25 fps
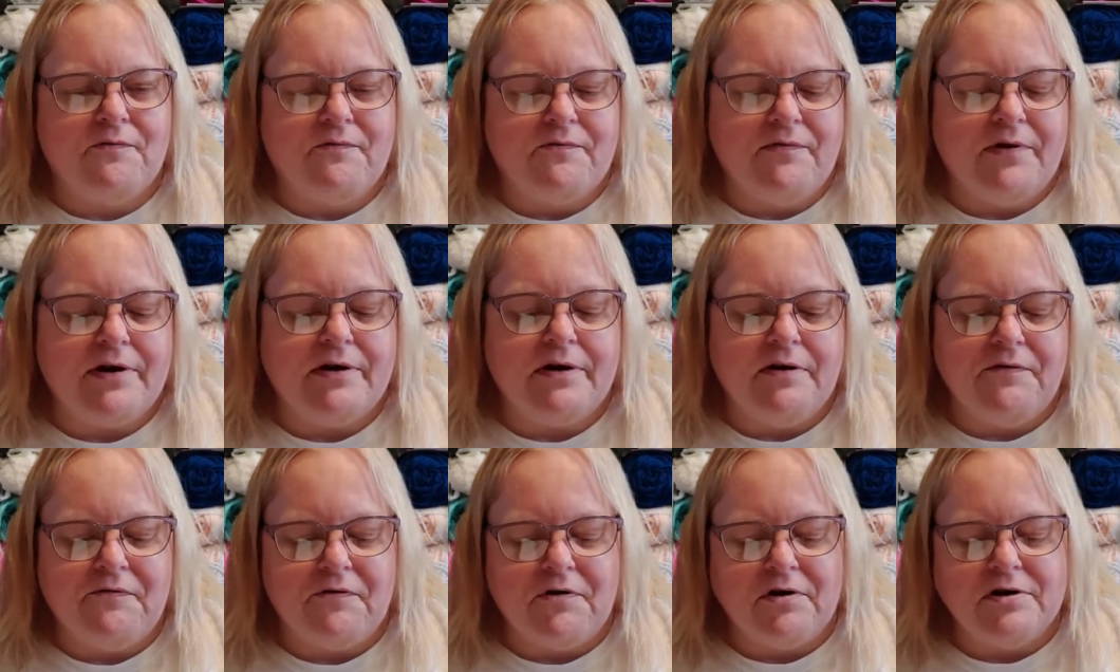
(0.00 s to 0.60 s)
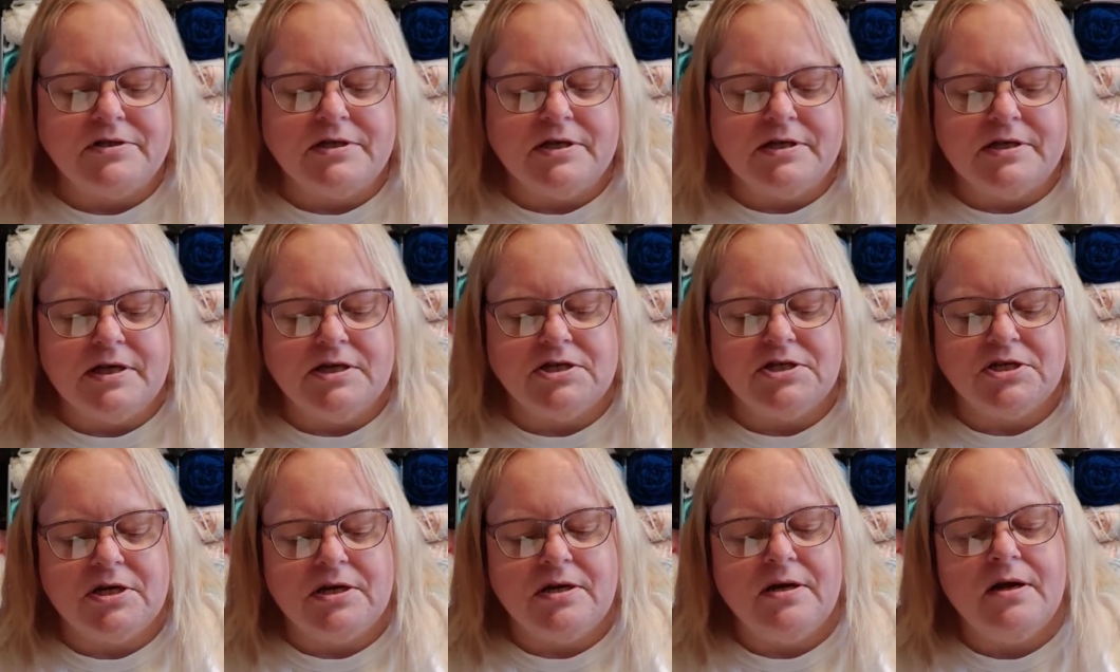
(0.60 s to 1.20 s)
very first
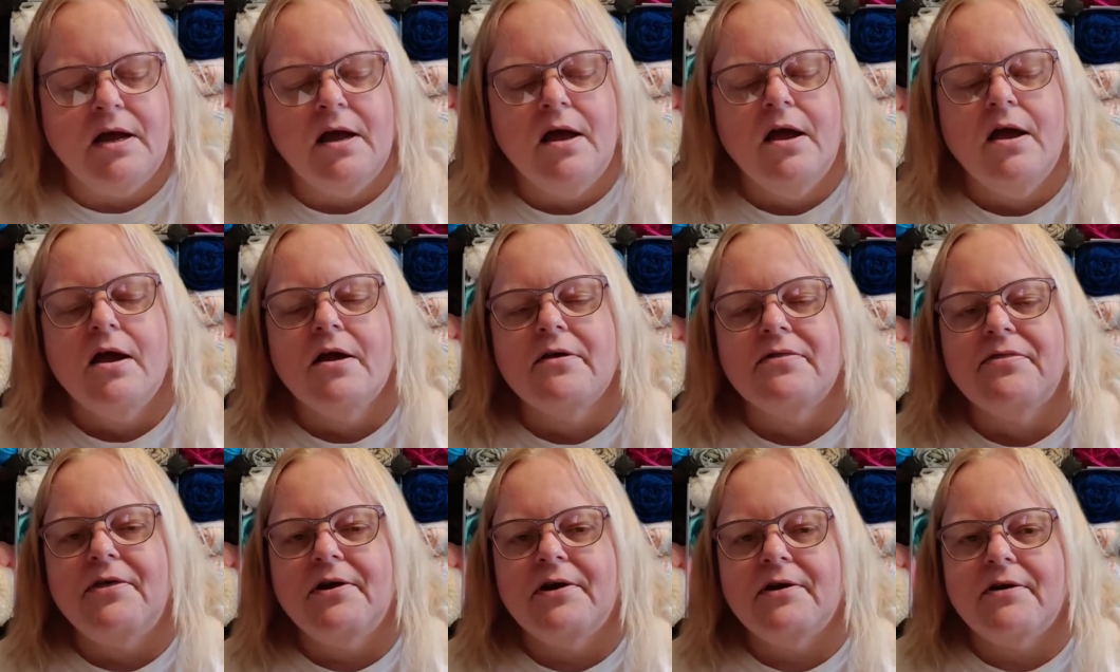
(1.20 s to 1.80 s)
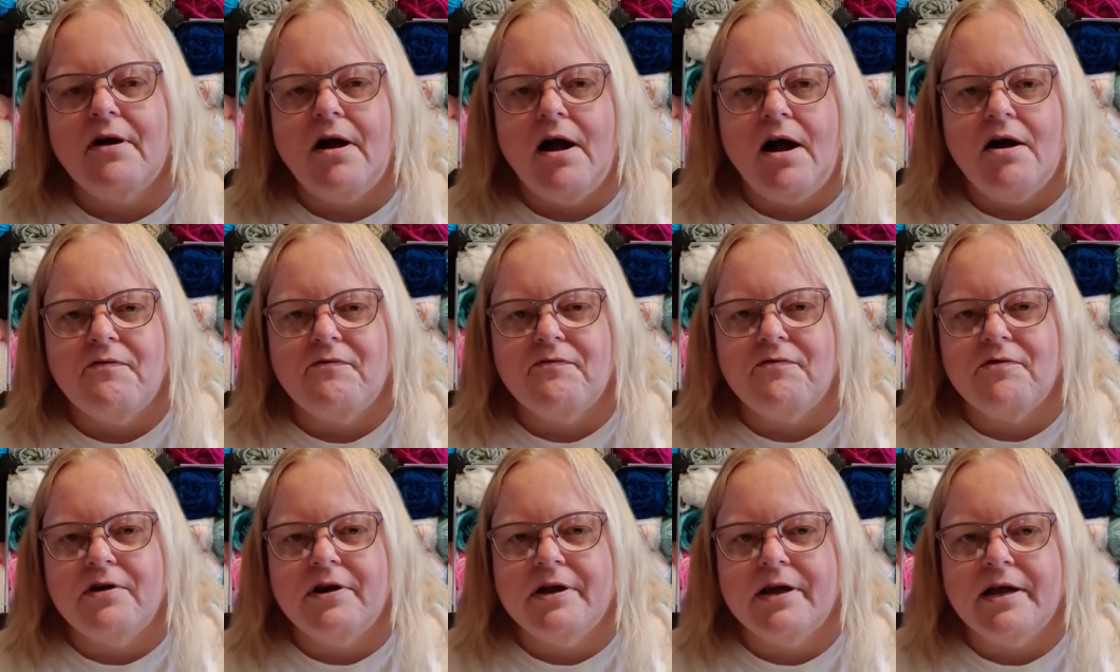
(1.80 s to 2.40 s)
edition, they're
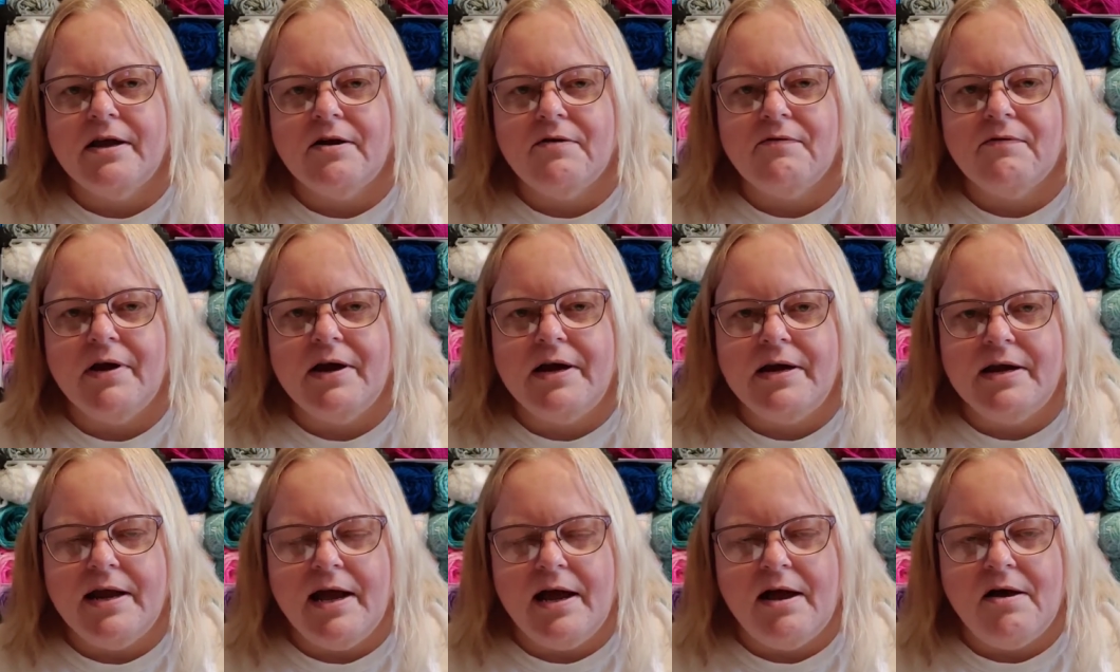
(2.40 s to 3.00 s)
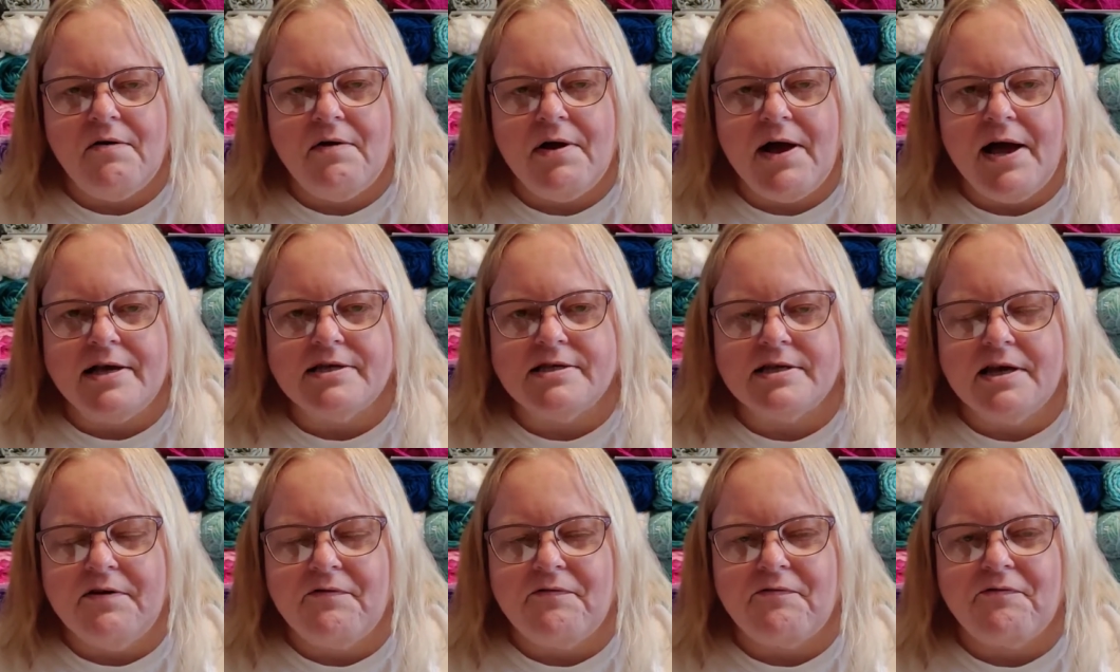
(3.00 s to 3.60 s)
offering it right now
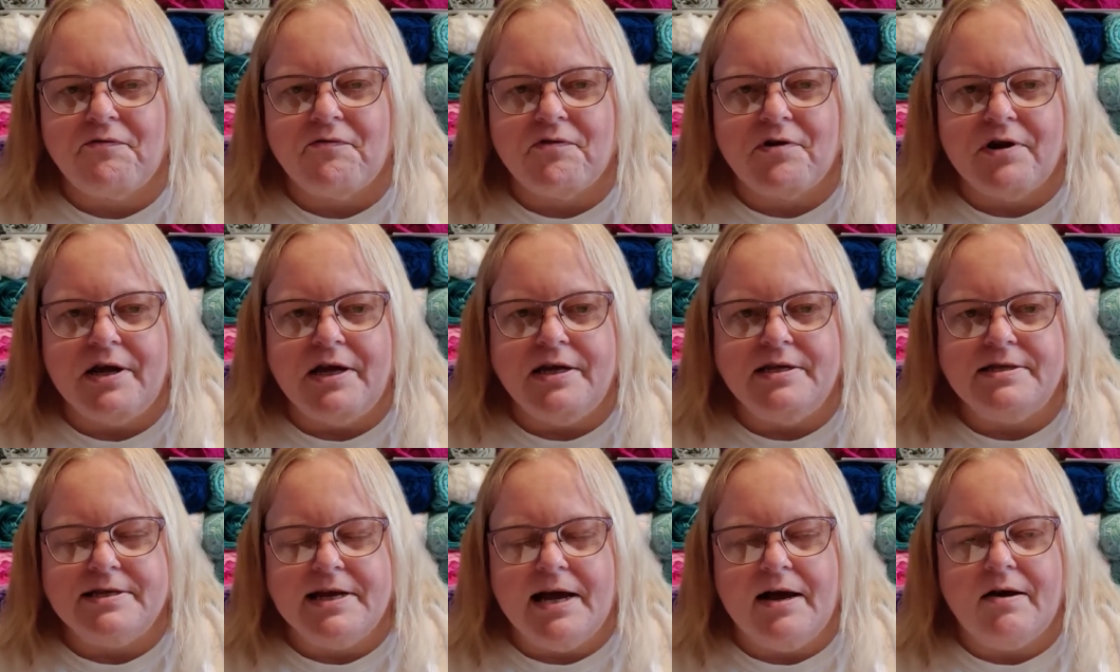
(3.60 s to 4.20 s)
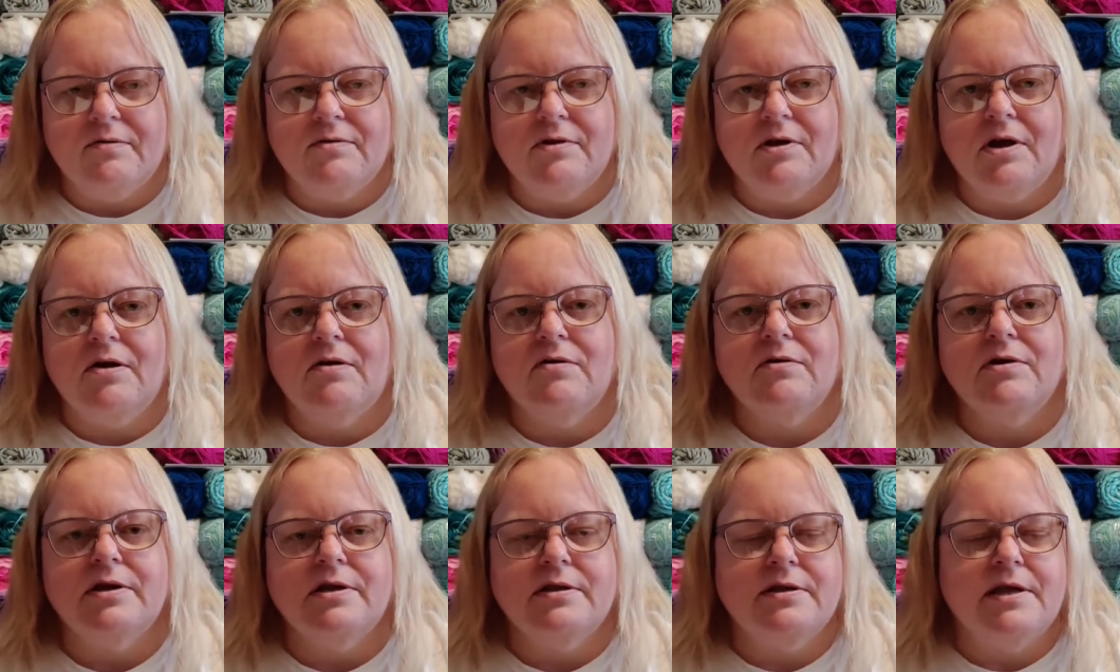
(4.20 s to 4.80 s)
as a free
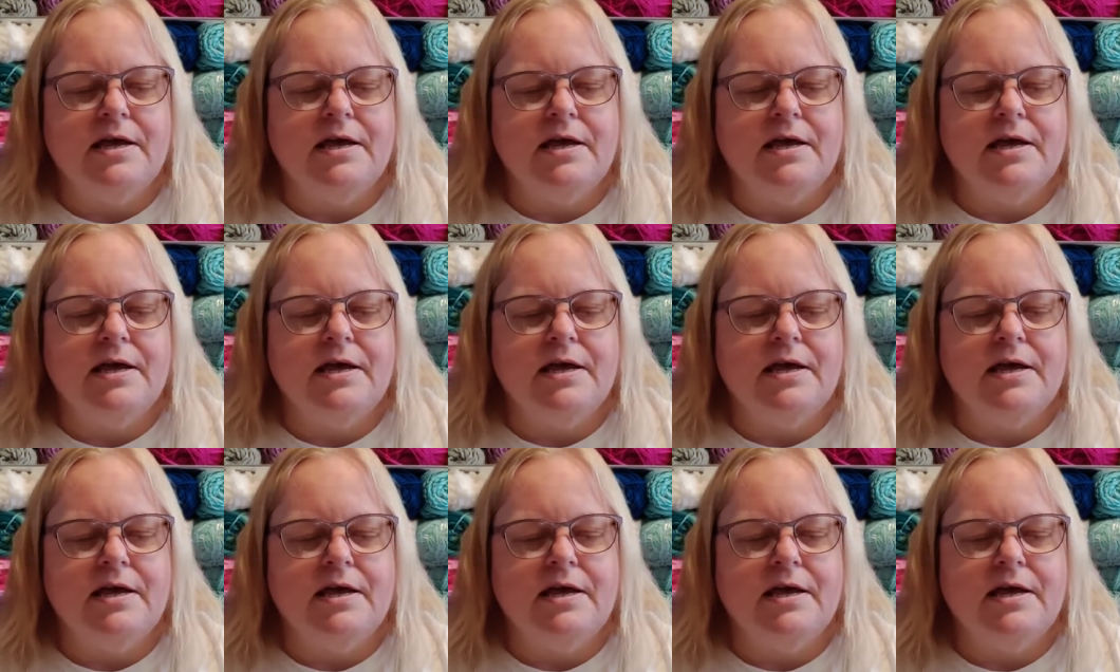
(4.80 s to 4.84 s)
download.